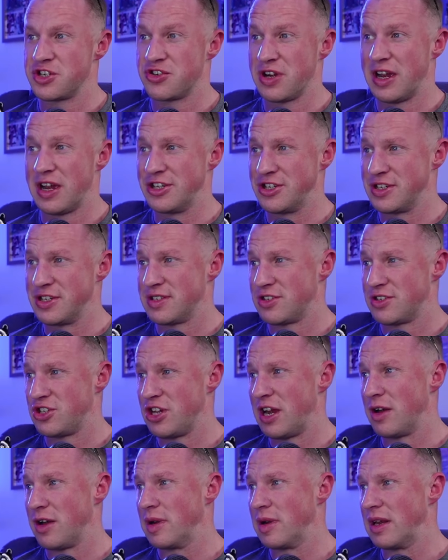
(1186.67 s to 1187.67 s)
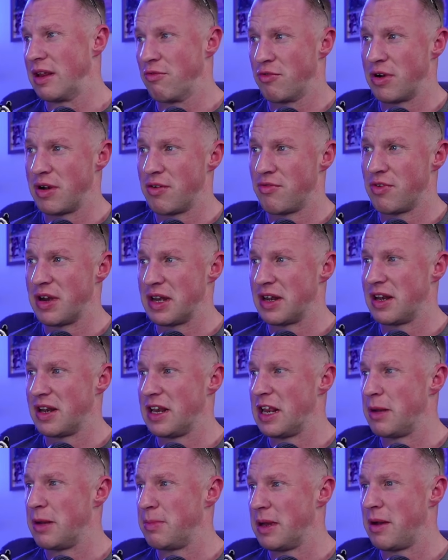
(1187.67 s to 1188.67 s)
I just genuinely written a little
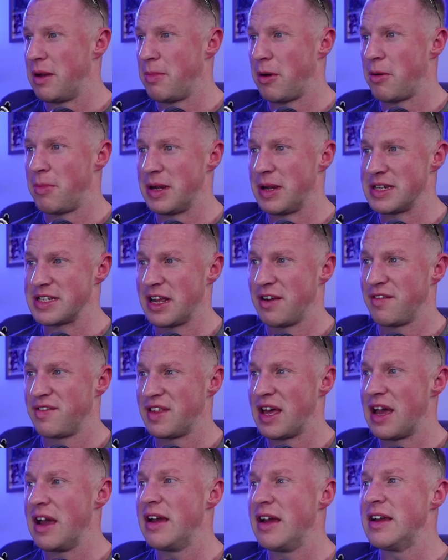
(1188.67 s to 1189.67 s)
bit about myself there,